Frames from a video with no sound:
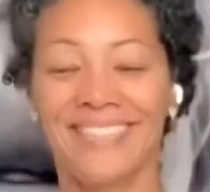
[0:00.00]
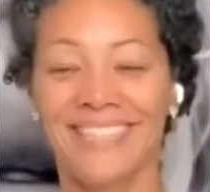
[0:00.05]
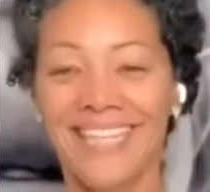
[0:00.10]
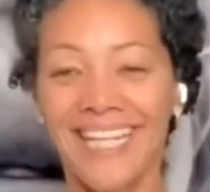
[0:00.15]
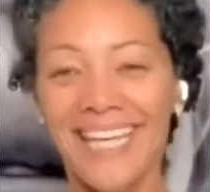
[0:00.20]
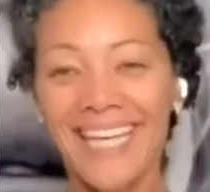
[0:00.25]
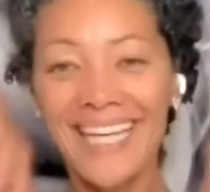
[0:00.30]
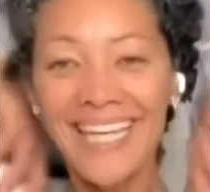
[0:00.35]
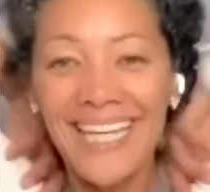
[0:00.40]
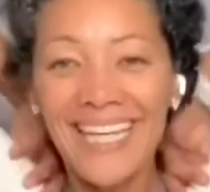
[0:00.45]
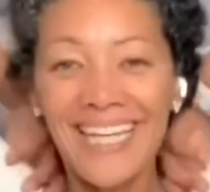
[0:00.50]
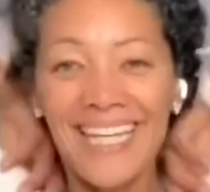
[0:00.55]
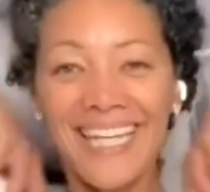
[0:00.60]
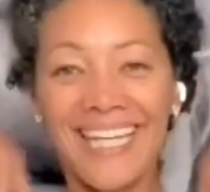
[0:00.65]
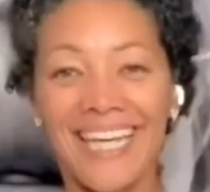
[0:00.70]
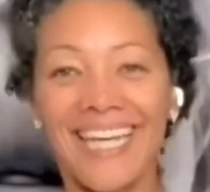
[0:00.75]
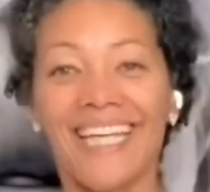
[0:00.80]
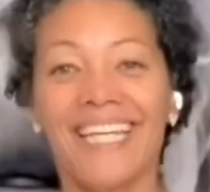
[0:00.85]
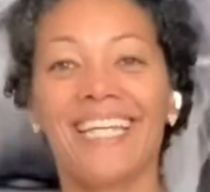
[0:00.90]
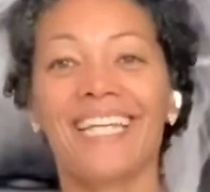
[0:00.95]

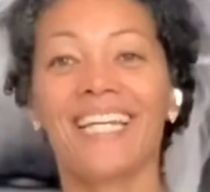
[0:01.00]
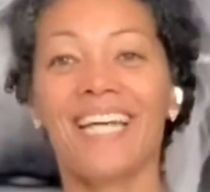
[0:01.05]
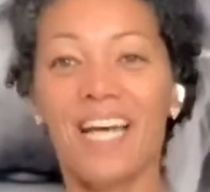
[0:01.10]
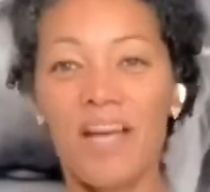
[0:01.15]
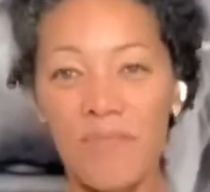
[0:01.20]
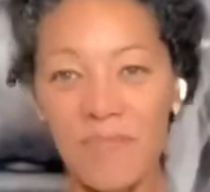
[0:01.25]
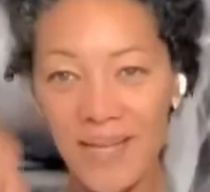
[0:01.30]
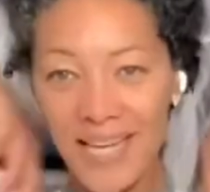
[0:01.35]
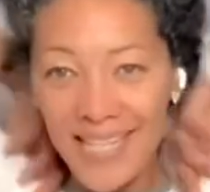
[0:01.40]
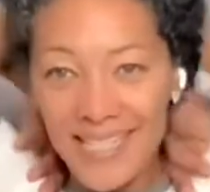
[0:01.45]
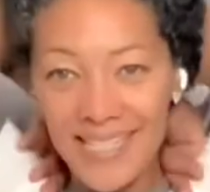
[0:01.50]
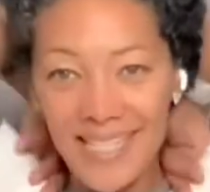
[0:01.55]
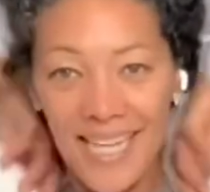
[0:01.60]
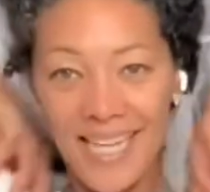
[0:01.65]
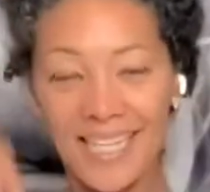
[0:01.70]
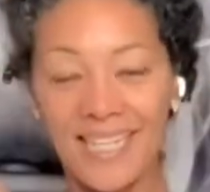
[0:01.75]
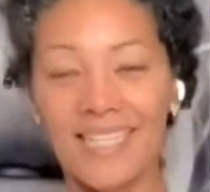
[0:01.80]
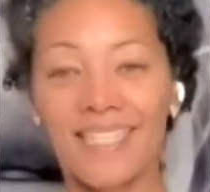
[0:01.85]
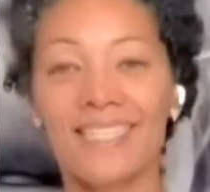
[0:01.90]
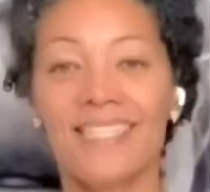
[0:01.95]
Inhaling up, exhaling
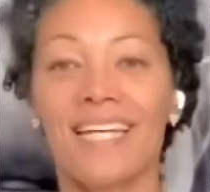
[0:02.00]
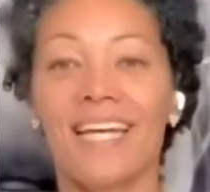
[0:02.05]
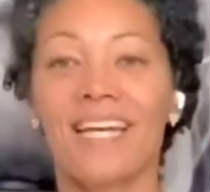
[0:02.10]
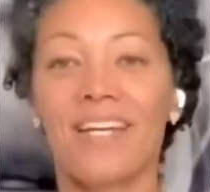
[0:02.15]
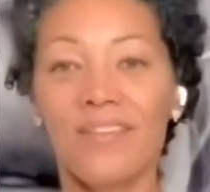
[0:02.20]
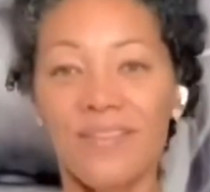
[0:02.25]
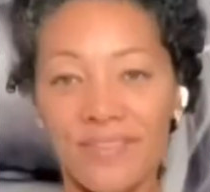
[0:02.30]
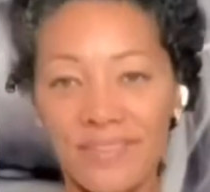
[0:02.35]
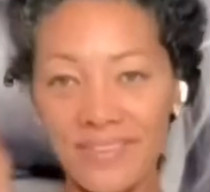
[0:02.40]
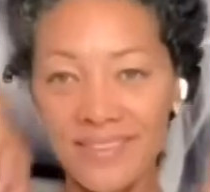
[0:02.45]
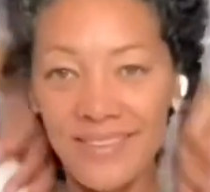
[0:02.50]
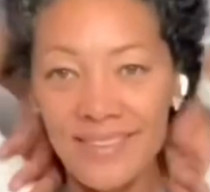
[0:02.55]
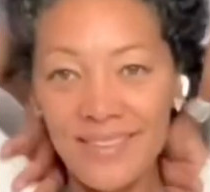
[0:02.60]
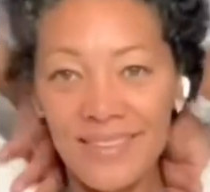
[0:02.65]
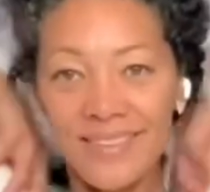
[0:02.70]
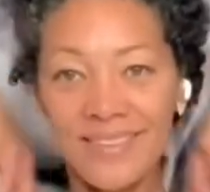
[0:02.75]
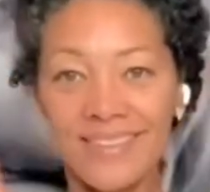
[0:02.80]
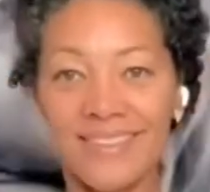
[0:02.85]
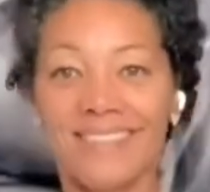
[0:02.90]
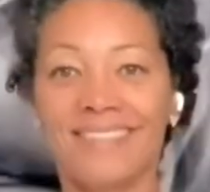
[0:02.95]
down.
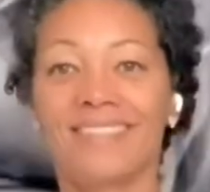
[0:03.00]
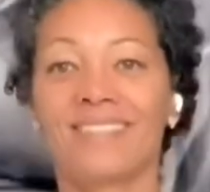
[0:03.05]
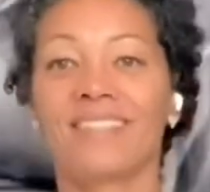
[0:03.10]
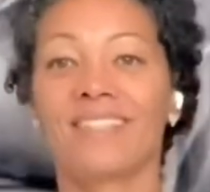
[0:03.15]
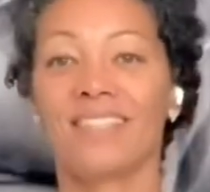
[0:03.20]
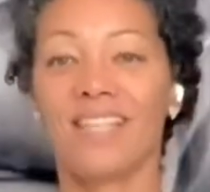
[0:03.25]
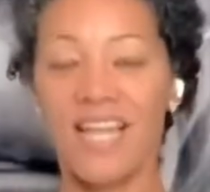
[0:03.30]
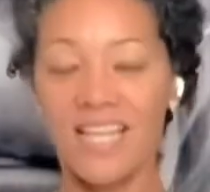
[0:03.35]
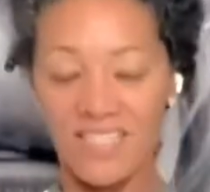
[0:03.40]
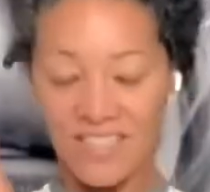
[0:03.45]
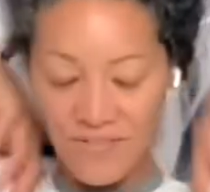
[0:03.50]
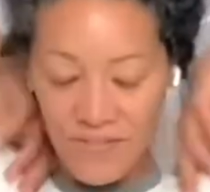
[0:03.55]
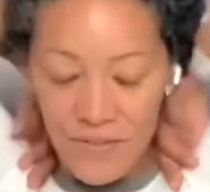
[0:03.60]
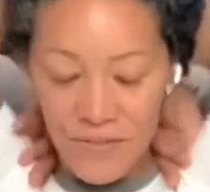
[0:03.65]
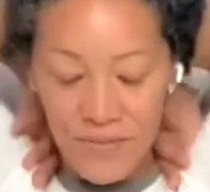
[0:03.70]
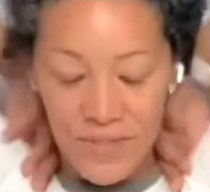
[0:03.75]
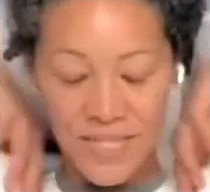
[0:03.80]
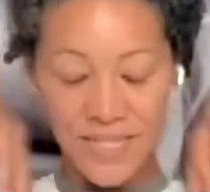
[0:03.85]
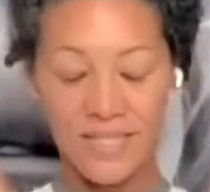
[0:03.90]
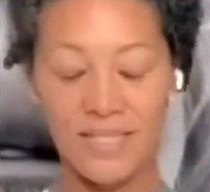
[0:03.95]
Last
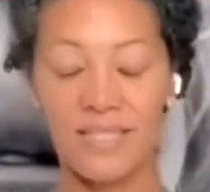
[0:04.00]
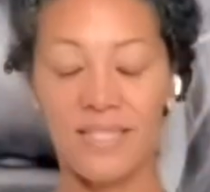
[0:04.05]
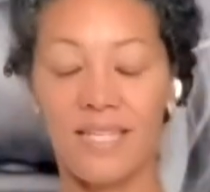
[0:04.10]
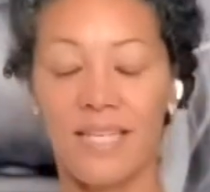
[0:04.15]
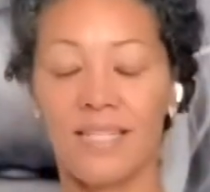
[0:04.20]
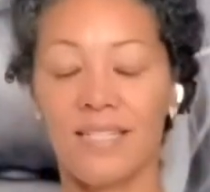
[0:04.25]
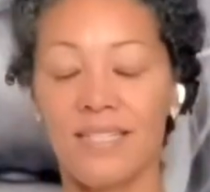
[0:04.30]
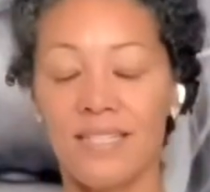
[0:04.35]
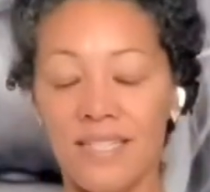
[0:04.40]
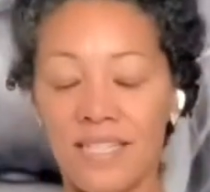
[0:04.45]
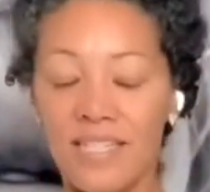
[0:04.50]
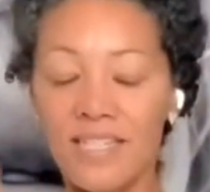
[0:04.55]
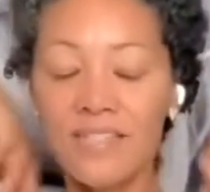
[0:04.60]
15 seconds here.